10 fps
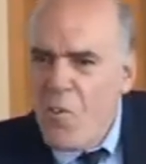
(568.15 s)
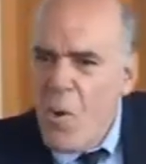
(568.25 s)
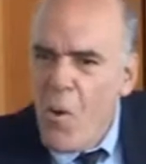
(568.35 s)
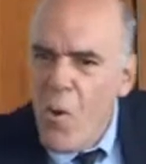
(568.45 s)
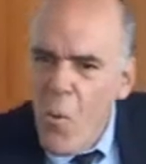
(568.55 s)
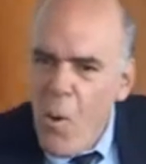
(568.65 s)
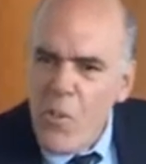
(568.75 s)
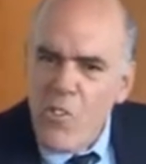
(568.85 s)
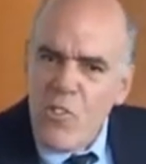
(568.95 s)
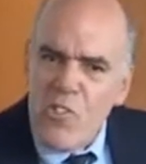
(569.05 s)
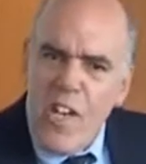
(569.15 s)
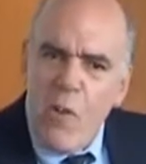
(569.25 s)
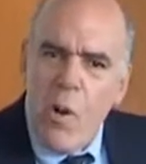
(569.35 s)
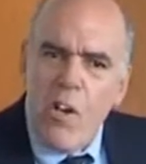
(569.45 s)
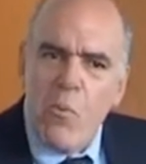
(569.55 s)
What would you
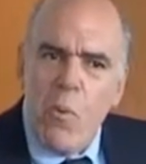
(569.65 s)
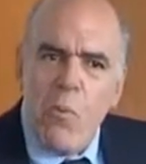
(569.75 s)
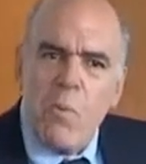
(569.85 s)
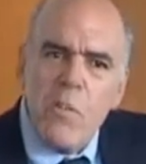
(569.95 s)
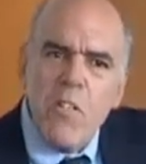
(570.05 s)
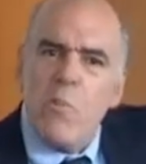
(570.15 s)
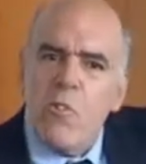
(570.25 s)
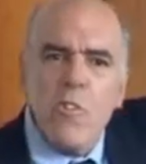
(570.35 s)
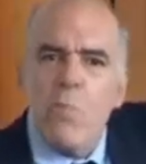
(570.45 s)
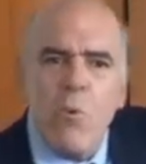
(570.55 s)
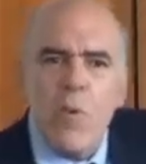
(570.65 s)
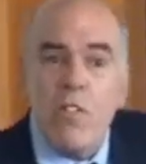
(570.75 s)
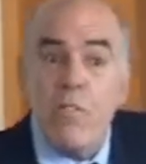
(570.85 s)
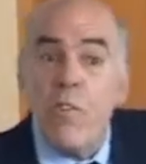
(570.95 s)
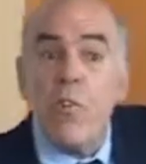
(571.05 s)
say? What would be the most
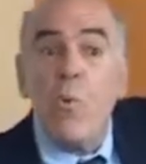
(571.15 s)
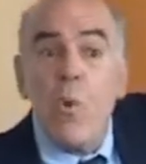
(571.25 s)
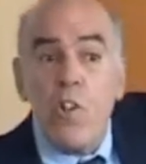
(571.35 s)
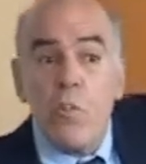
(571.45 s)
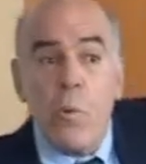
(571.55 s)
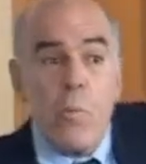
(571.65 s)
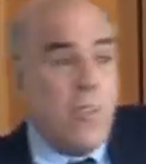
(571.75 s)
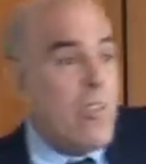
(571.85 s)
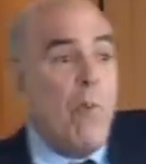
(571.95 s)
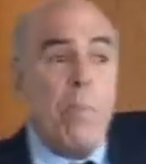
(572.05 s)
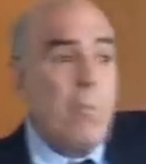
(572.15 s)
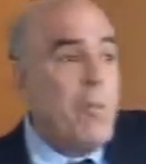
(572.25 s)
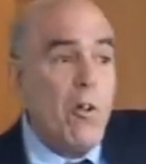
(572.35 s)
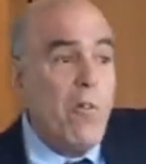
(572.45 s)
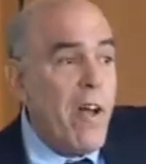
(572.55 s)
important from the world's point? Because
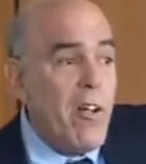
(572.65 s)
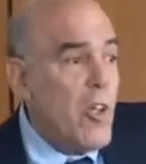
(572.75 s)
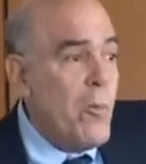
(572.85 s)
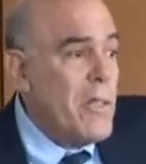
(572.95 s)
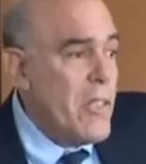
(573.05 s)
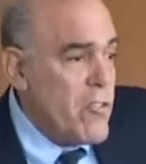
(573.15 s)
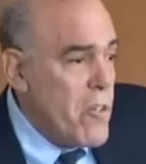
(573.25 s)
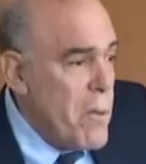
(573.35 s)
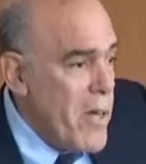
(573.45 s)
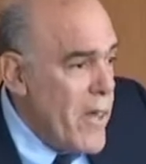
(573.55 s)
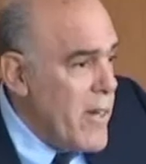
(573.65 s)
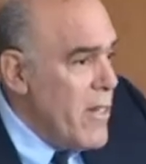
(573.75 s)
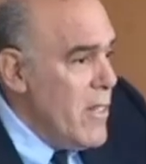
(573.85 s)
people only write global history by then.